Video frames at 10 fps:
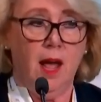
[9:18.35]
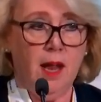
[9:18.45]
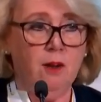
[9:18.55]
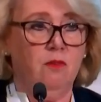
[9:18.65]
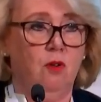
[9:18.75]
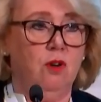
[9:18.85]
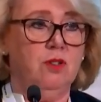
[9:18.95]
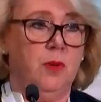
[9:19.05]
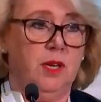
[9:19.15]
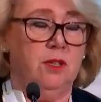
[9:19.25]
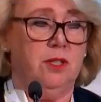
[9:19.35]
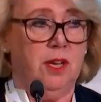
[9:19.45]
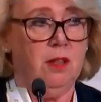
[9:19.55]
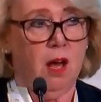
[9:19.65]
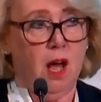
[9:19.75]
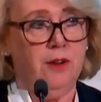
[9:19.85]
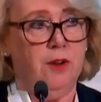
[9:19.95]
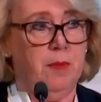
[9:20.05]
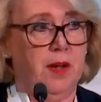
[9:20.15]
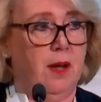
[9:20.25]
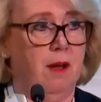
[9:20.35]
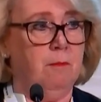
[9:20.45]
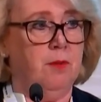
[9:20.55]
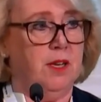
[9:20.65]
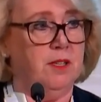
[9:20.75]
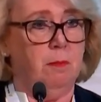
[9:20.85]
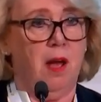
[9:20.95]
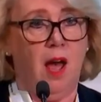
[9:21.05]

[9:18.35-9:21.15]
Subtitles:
And of course, we could see the 100 big companies